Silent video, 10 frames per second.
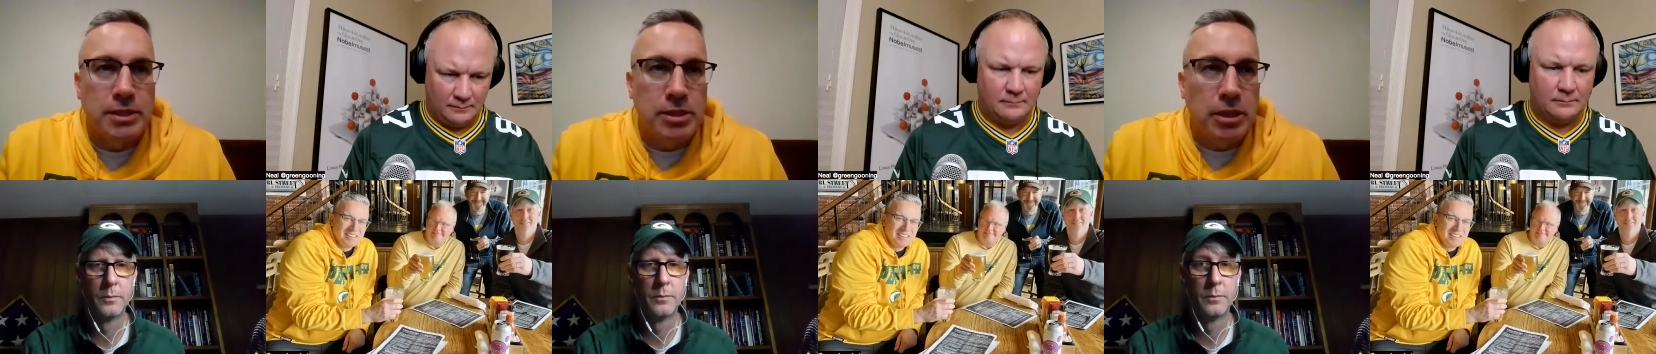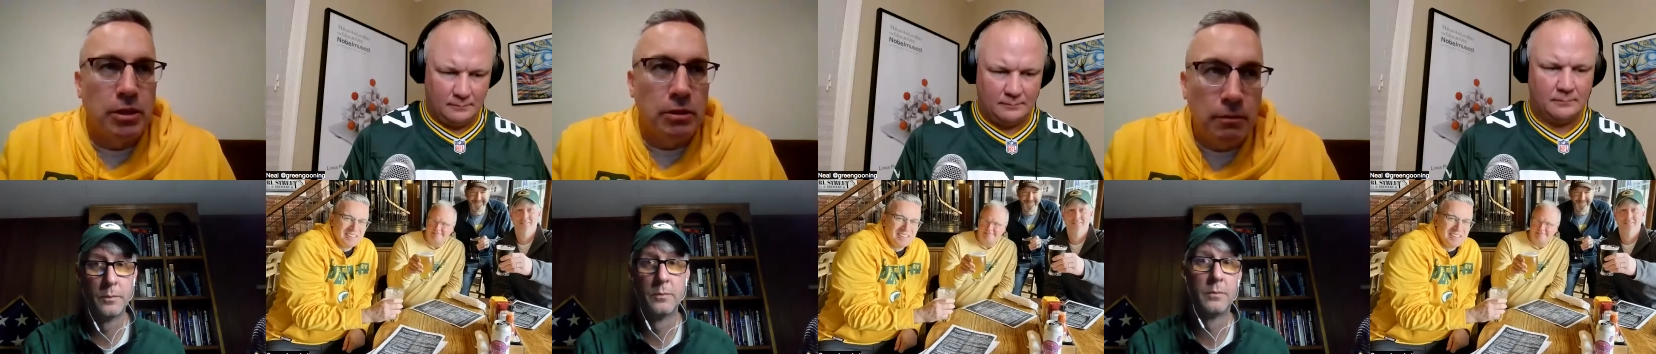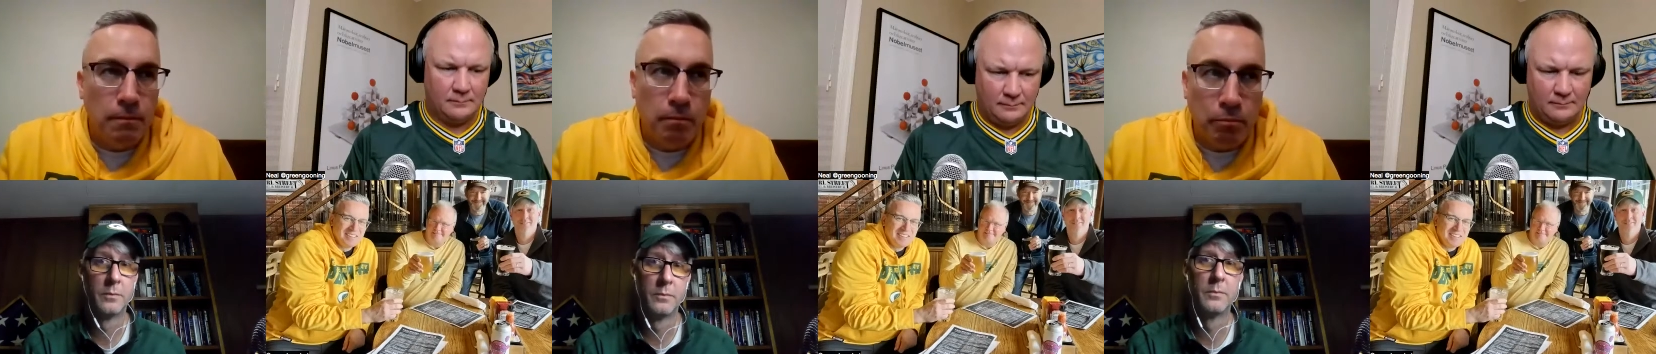Speaker 1: That's
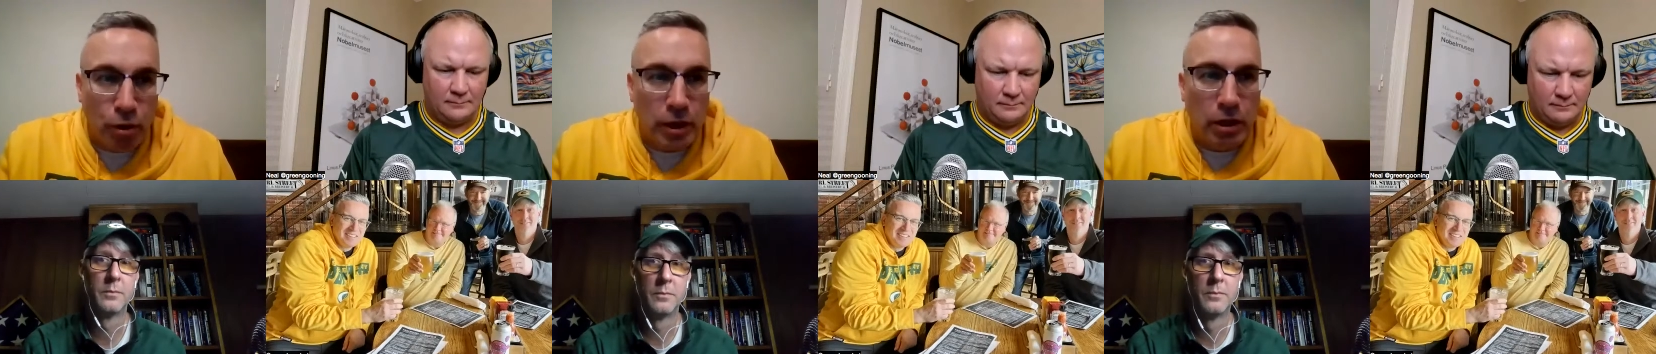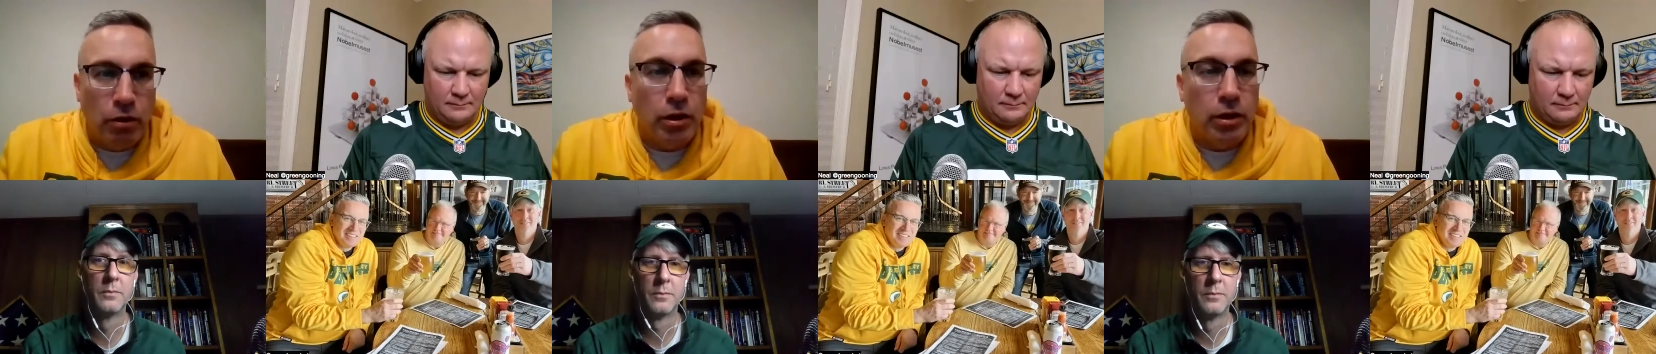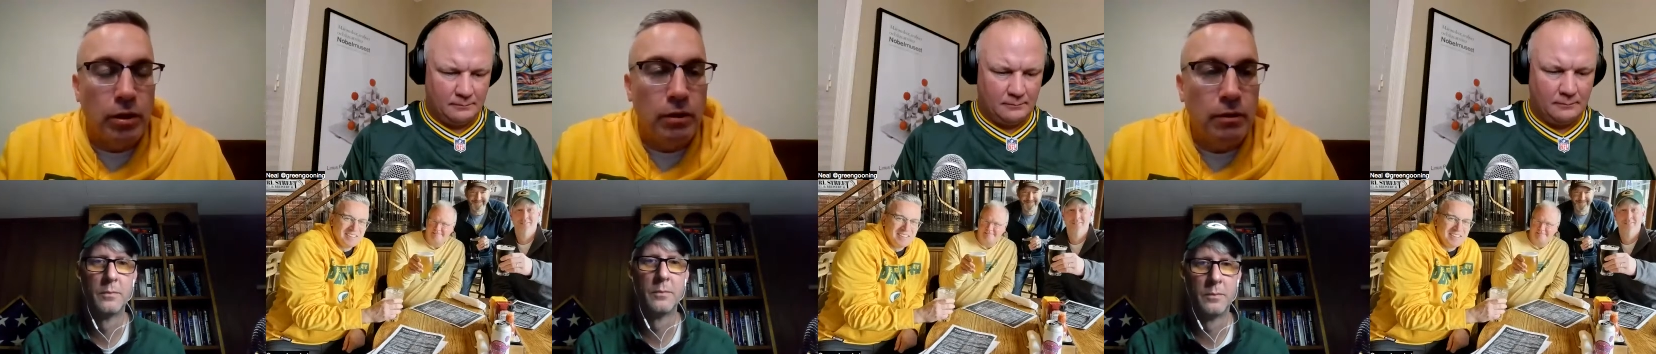still pretty
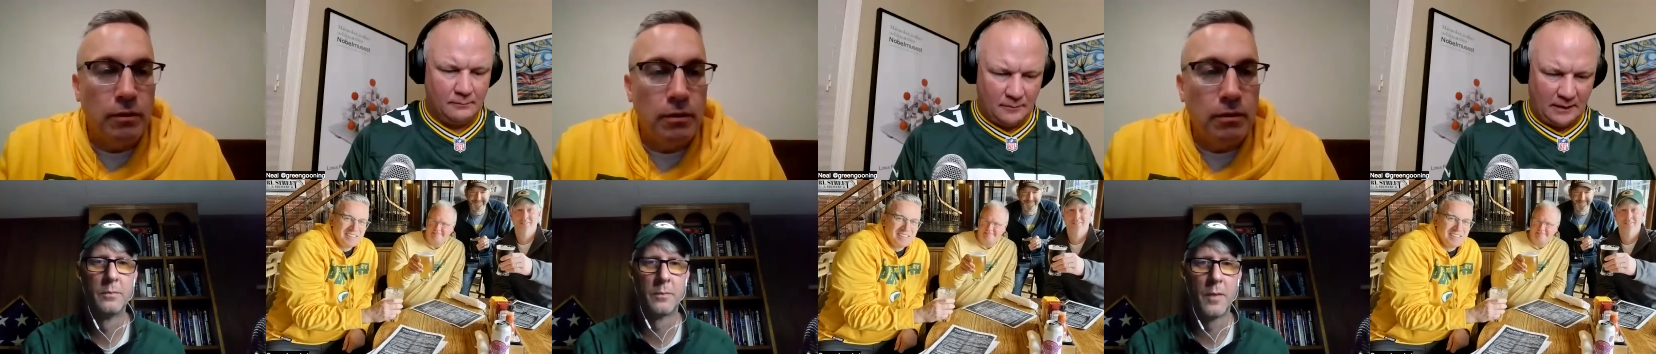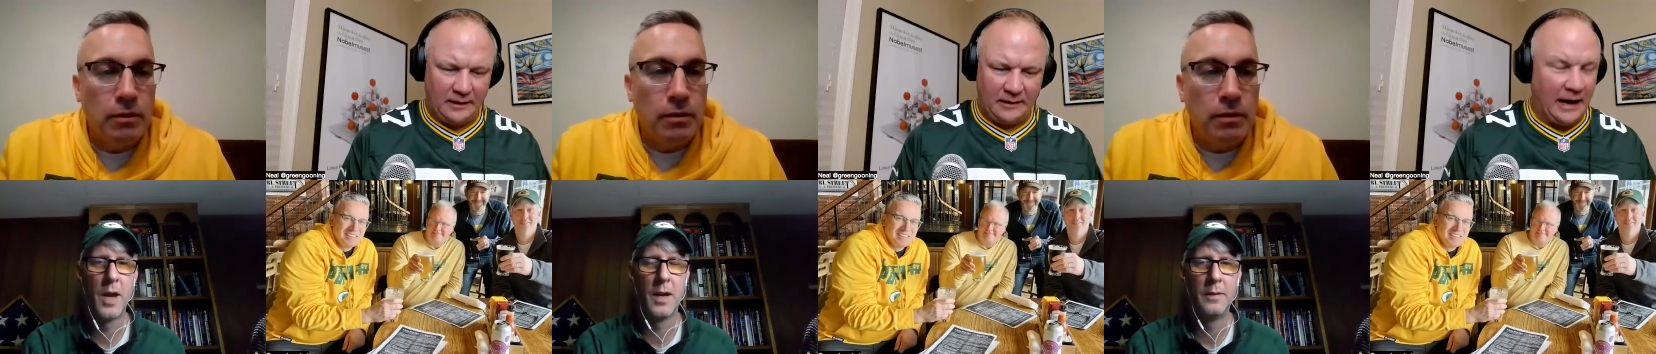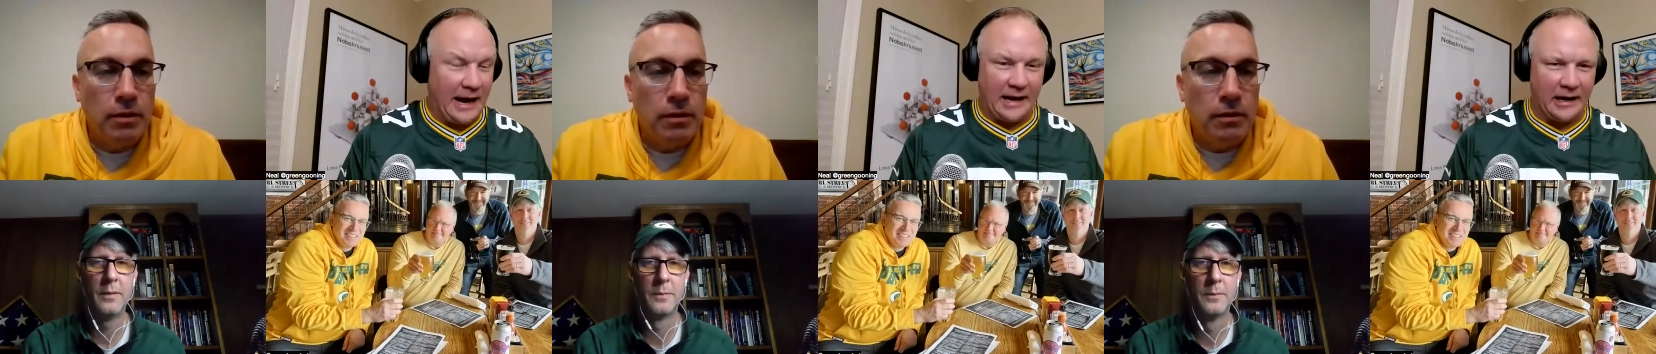good.
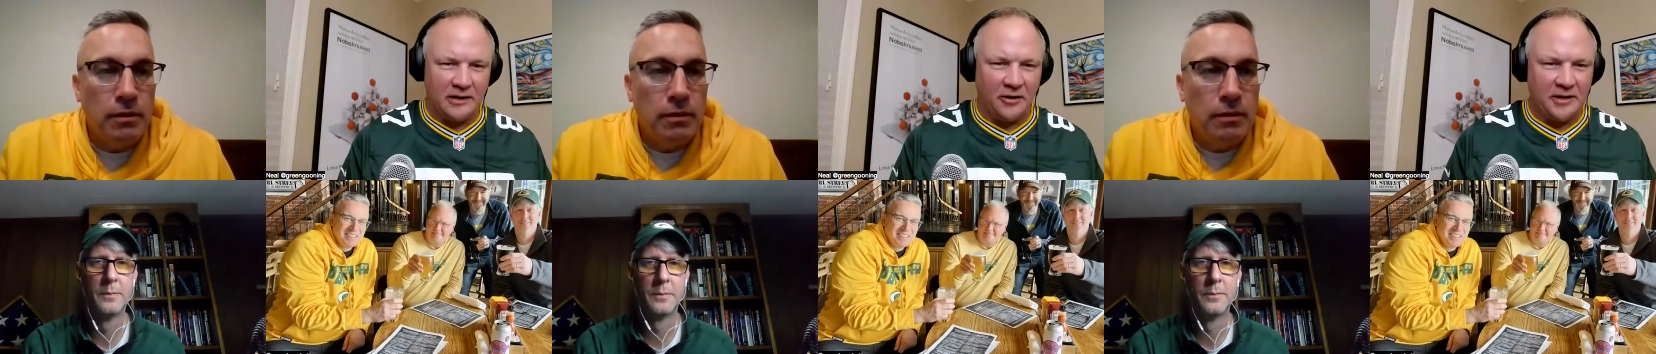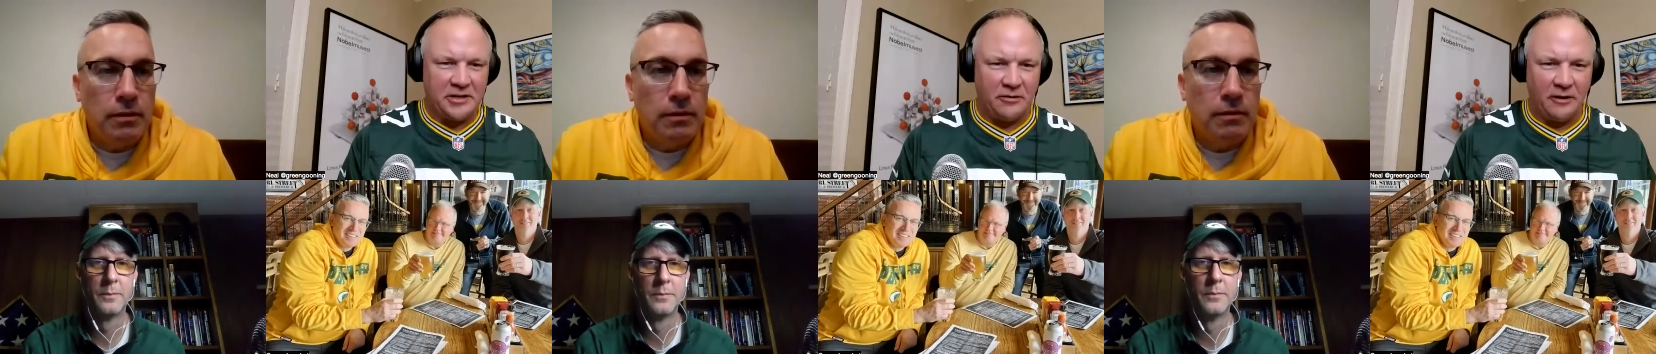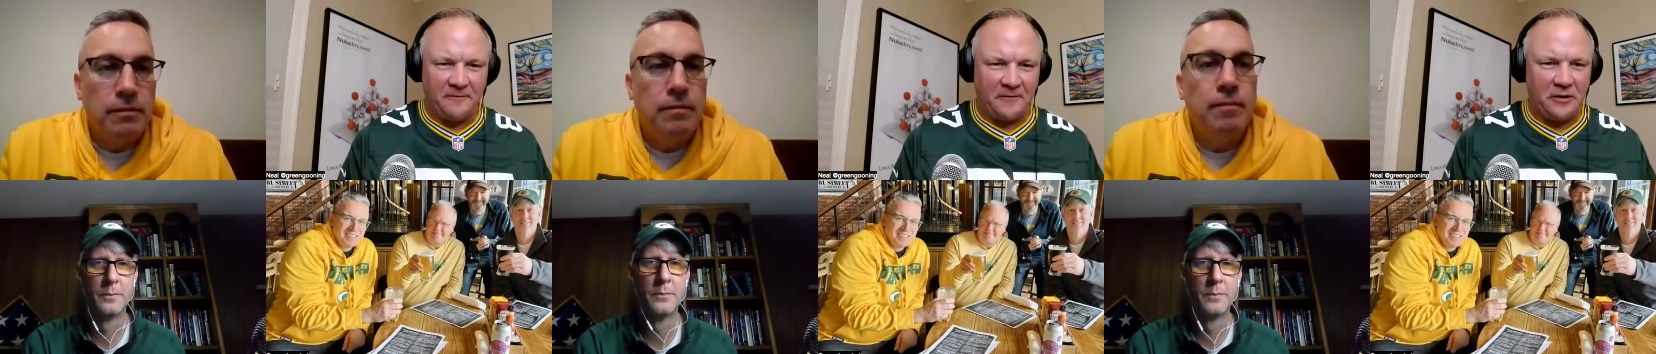Yeah.
Speaker 2: And only
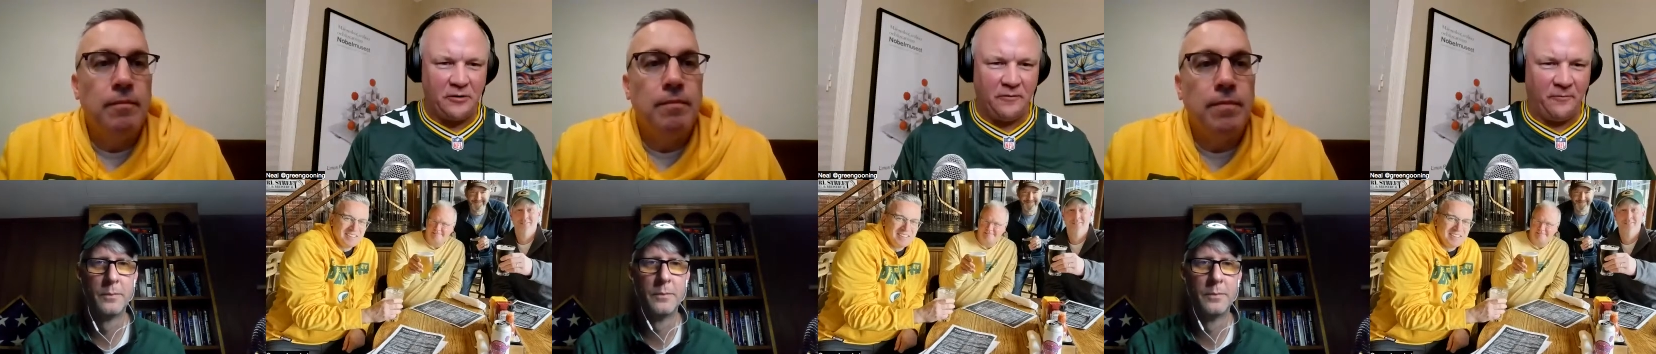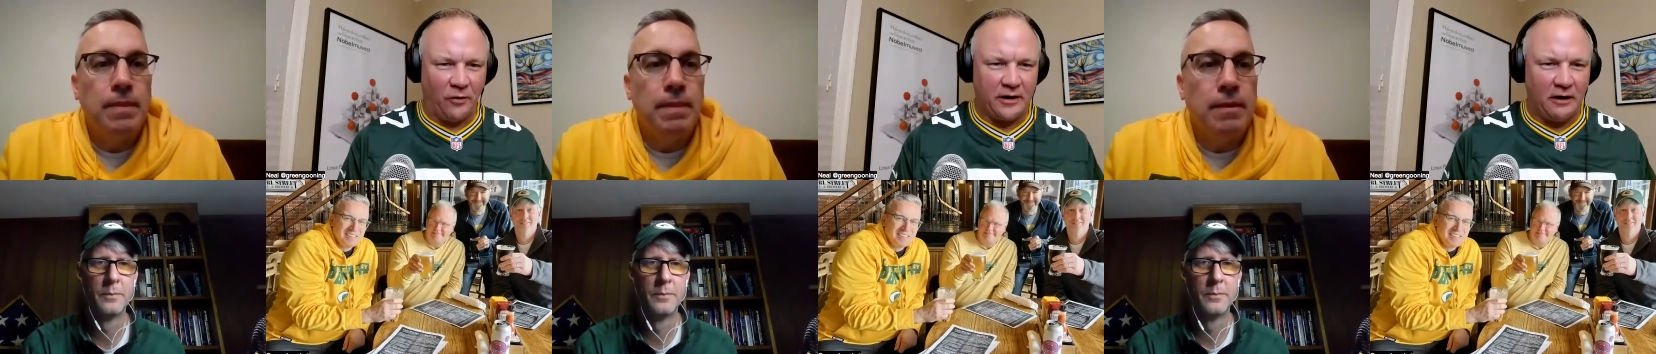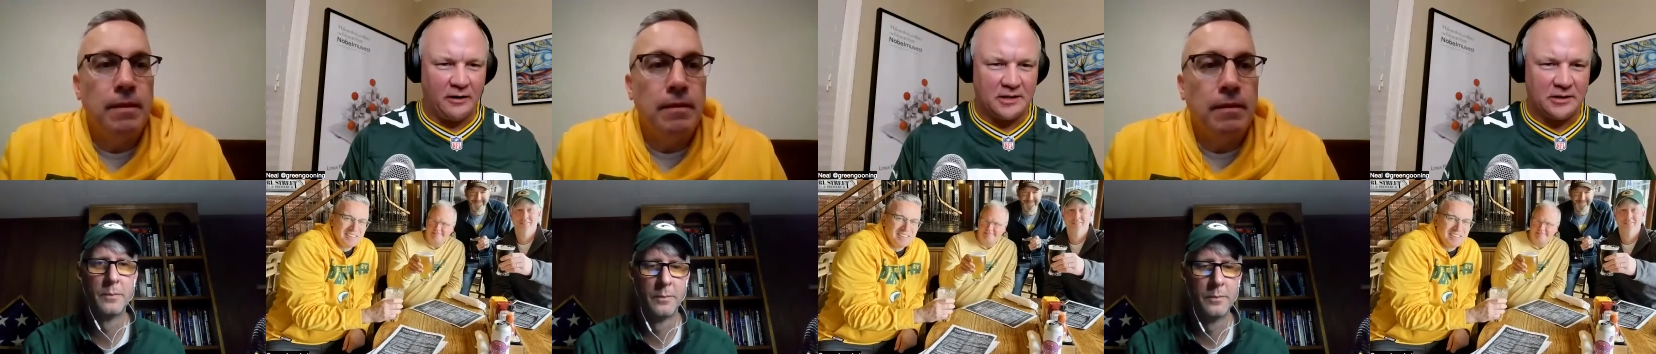254
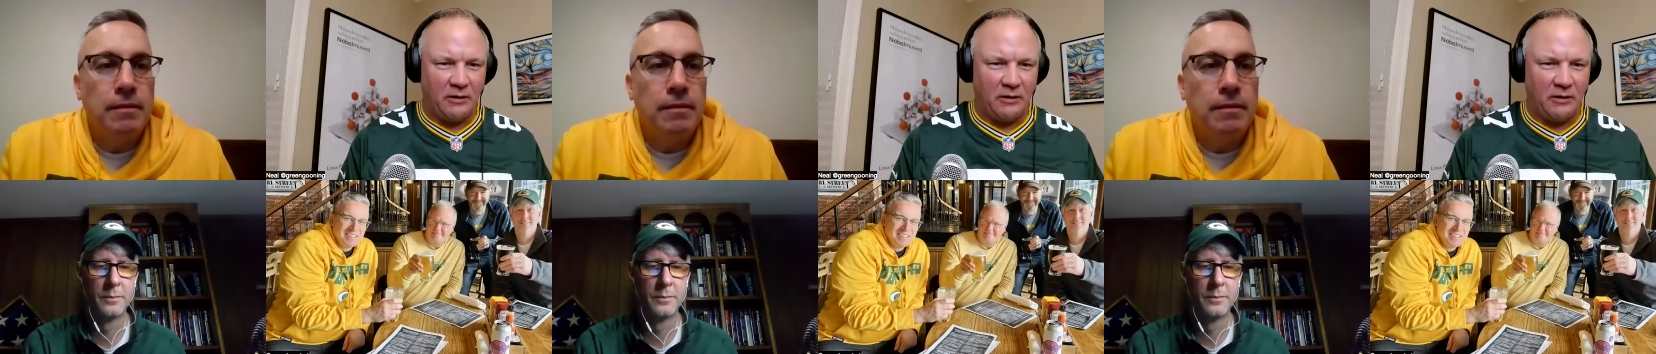yards as